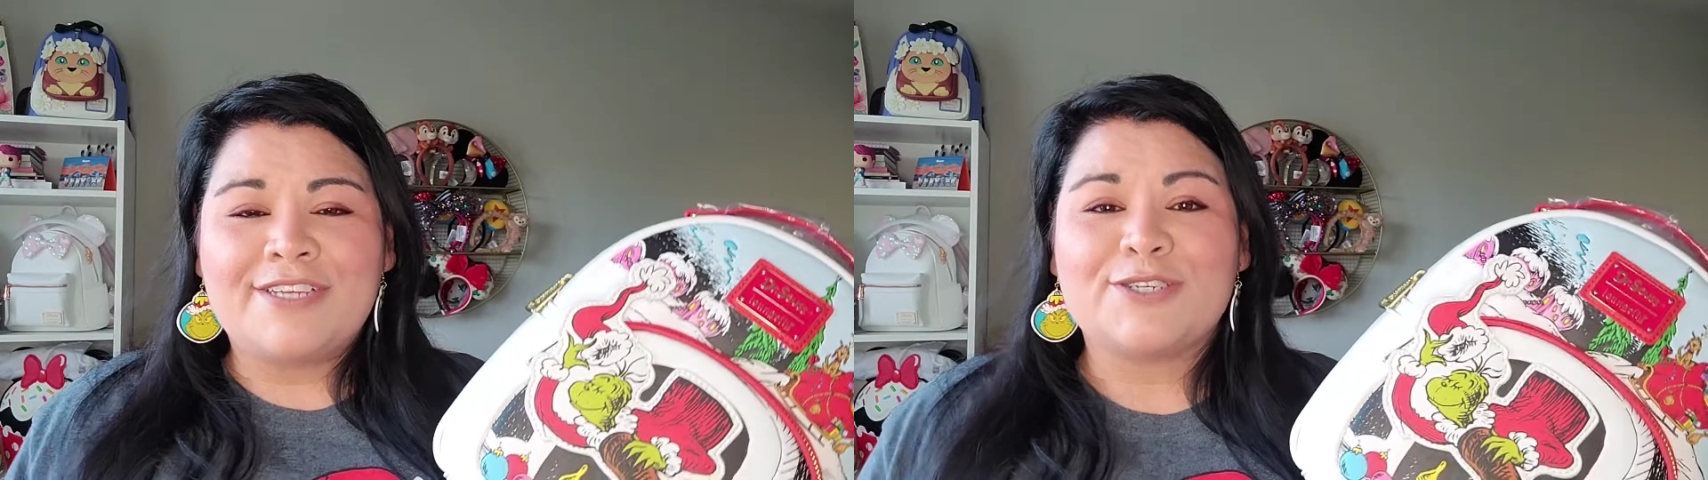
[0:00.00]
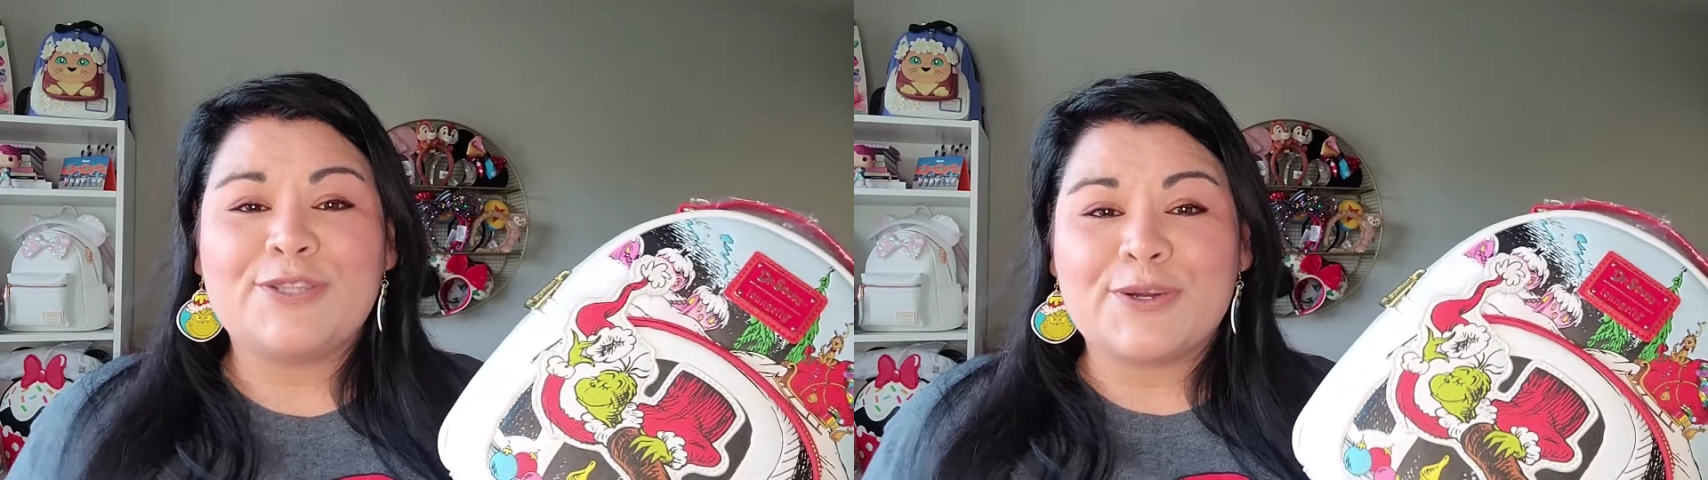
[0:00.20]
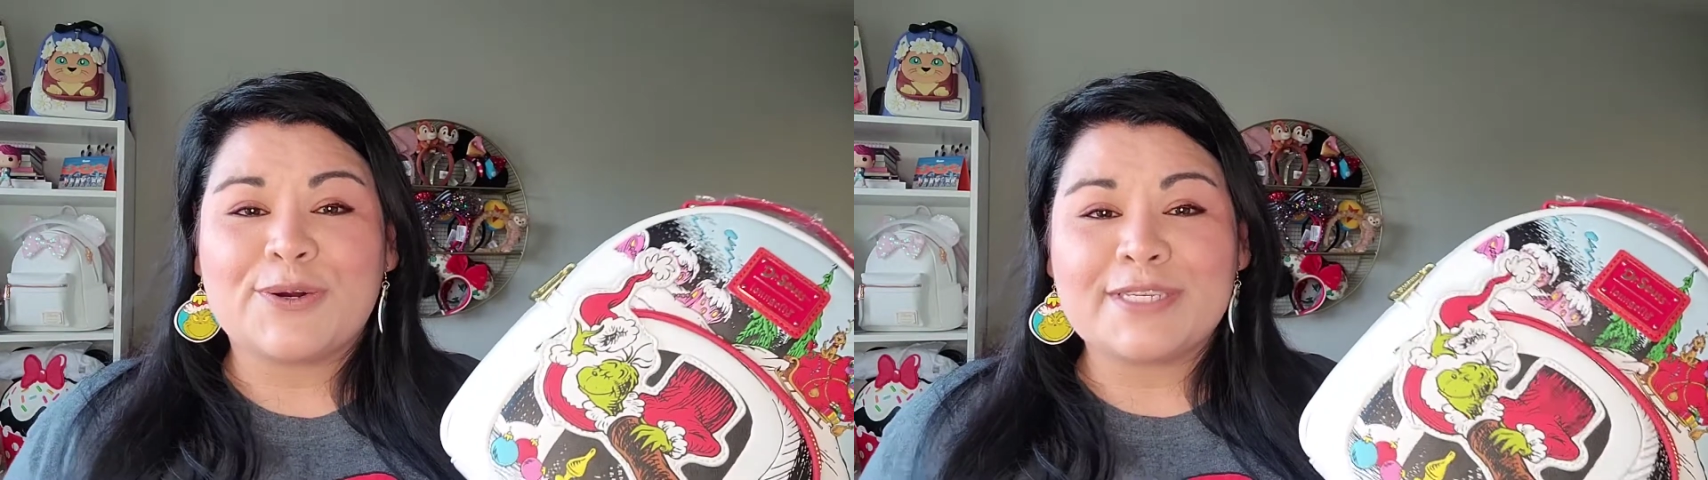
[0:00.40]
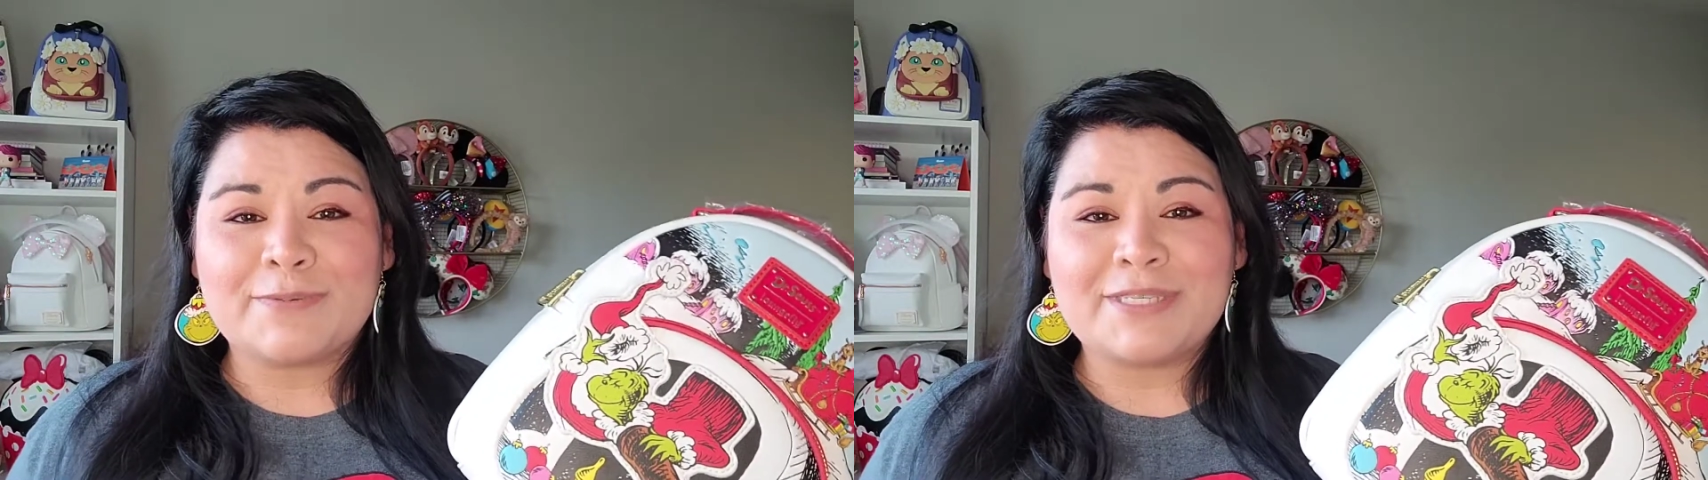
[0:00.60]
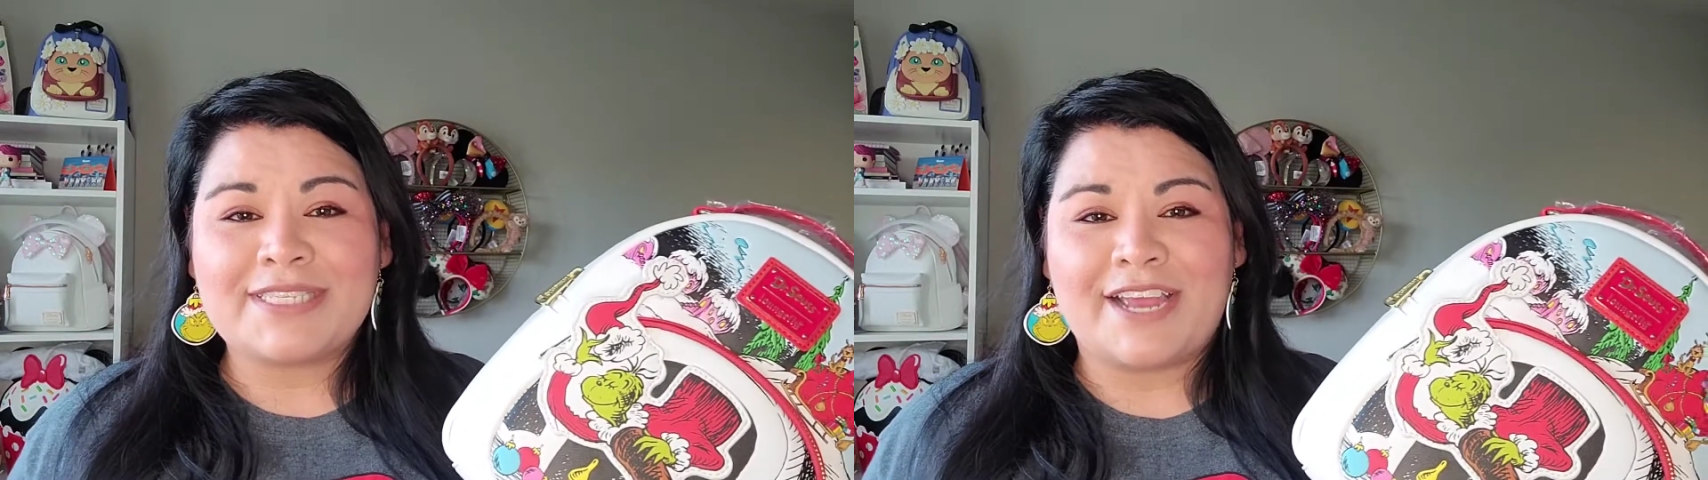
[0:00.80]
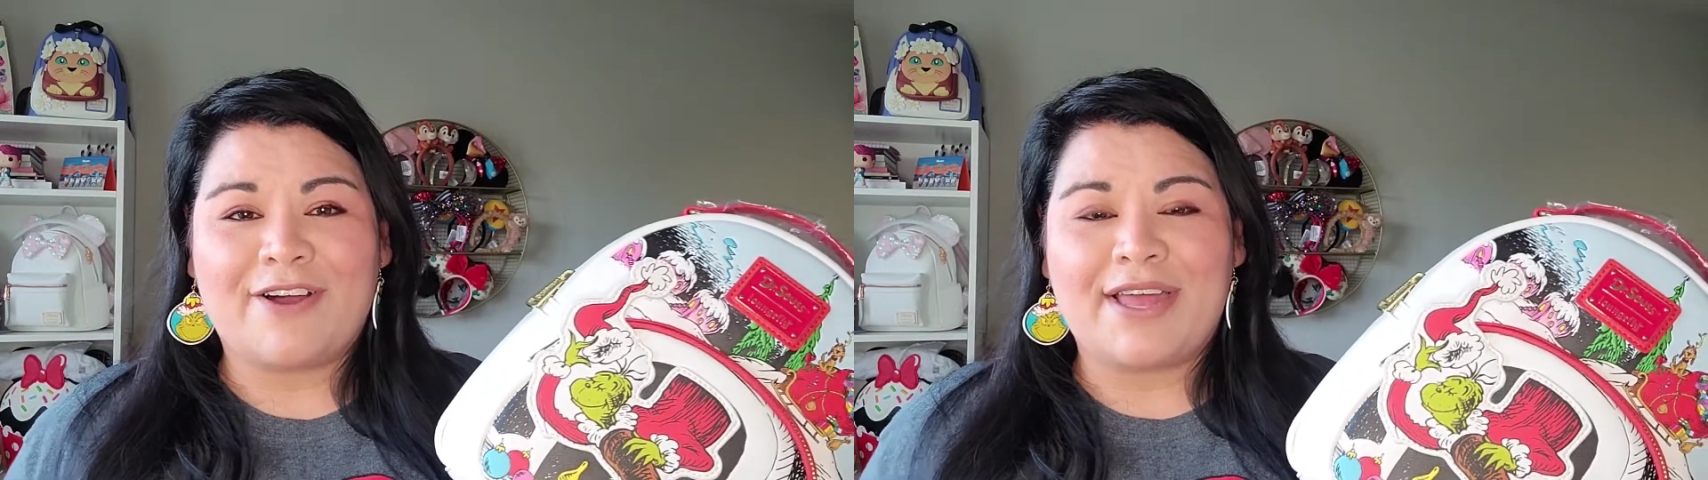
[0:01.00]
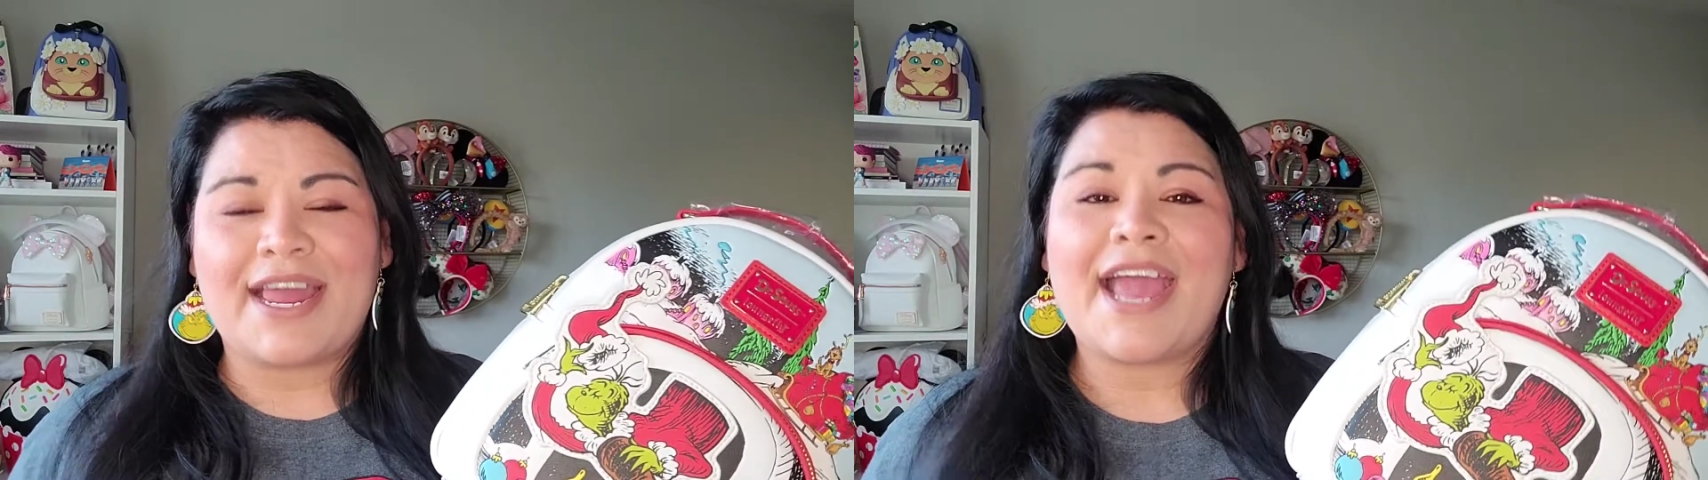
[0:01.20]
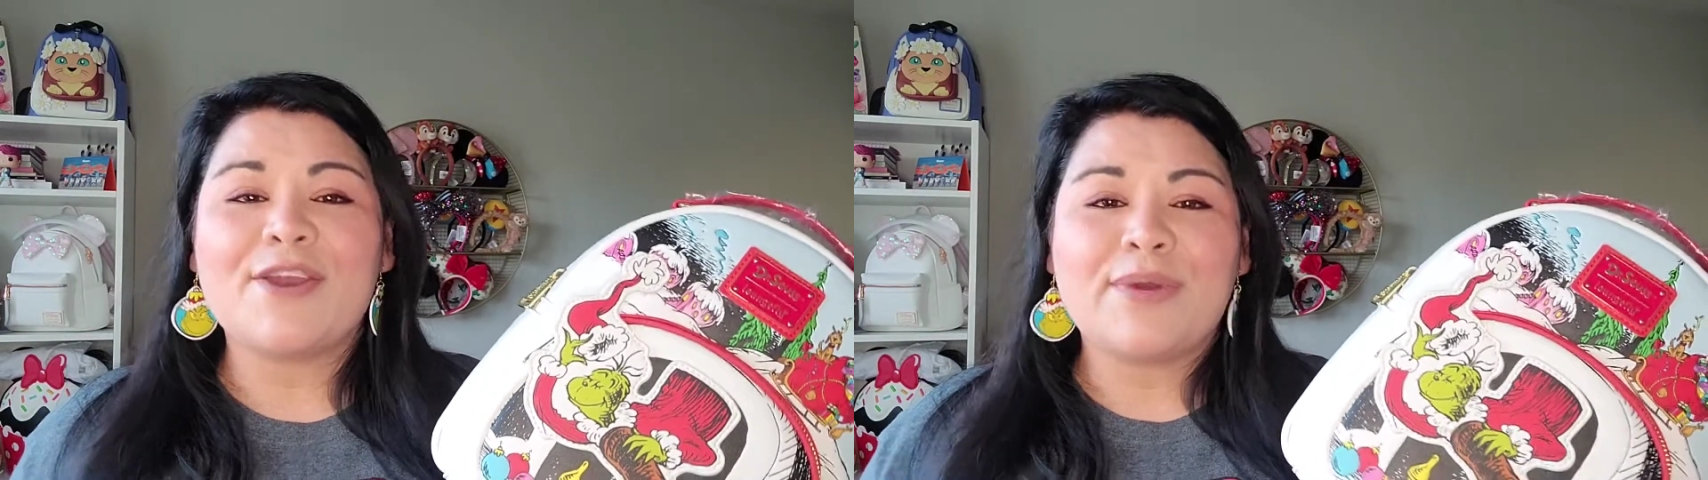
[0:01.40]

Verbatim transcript: during their Christmas sale and I had